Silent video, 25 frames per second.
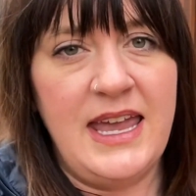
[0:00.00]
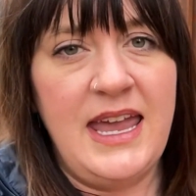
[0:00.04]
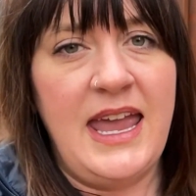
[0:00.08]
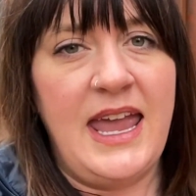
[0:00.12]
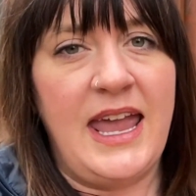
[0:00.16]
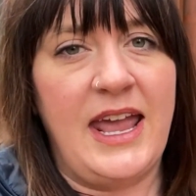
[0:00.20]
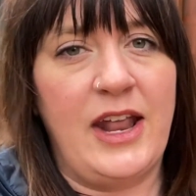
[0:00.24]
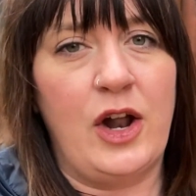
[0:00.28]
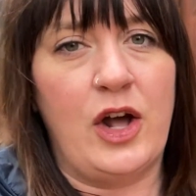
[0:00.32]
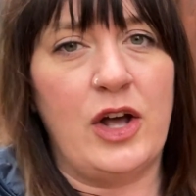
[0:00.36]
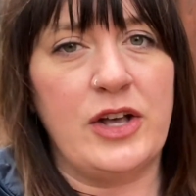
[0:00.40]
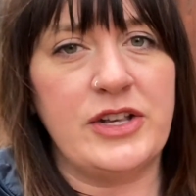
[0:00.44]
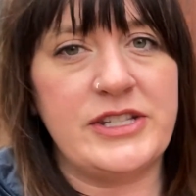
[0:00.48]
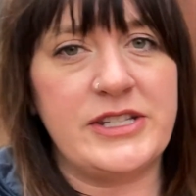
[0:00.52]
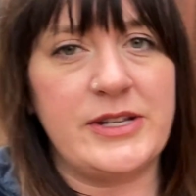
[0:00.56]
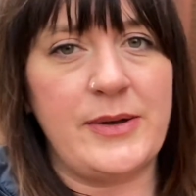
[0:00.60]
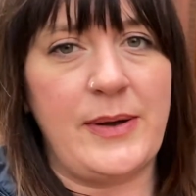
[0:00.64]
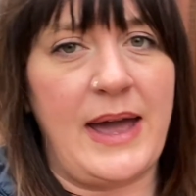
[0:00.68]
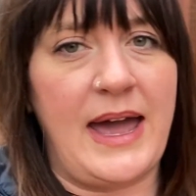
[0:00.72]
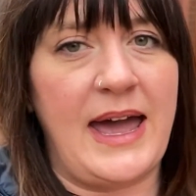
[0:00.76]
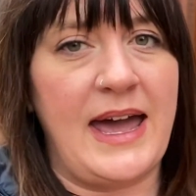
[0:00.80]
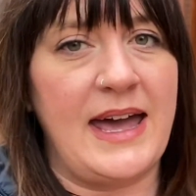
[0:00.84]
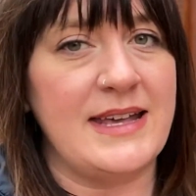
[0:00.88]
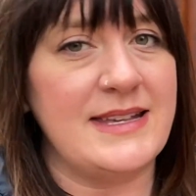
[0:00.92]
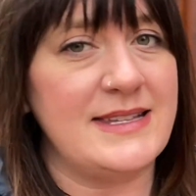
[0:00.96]
It also
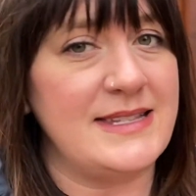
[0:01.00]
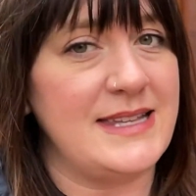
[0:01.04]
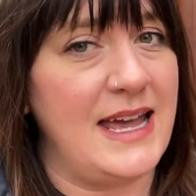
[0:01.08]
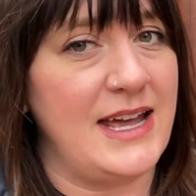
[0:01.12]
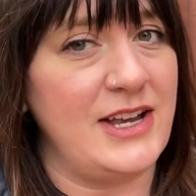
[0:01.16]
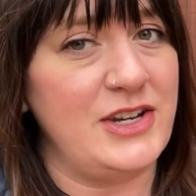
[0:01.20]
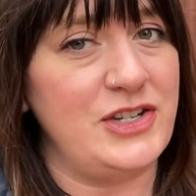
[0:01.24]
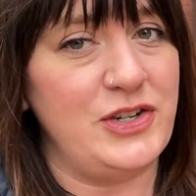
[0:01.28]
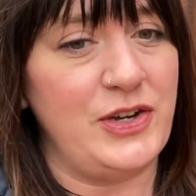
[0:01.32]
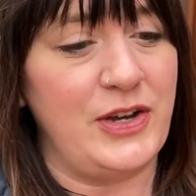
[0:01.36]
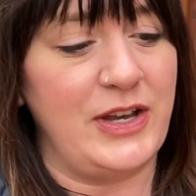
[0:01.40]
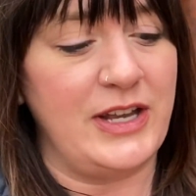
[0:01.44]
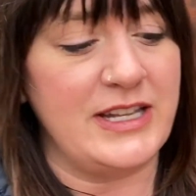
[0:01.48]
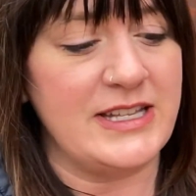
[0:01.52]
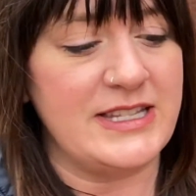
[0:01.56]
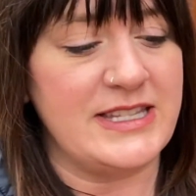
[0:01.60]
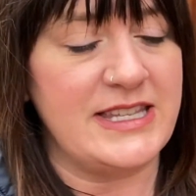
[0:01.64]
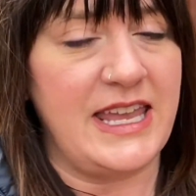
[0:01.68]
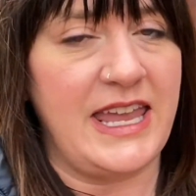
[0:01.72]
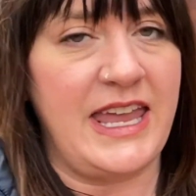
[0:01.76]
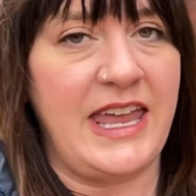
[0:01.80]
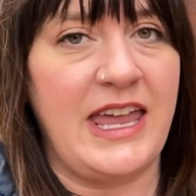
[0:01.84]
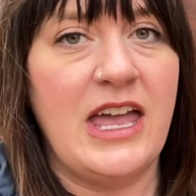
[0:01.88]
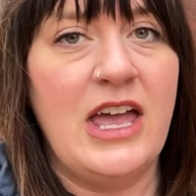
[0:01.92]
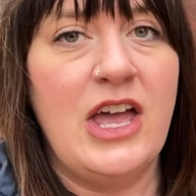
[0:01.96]
has, as you can
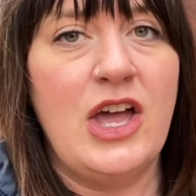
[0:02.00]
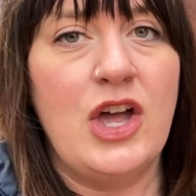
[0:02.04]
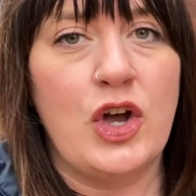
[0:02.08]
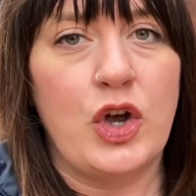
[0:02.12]
see,